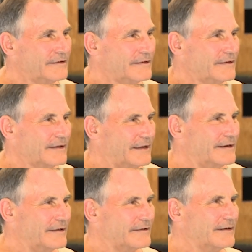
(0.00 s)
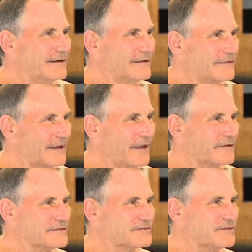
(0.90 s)
any of the
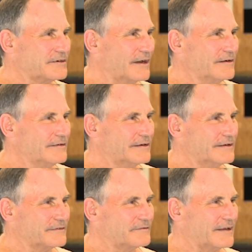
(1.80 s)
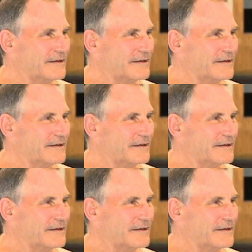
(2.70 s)
others, you know.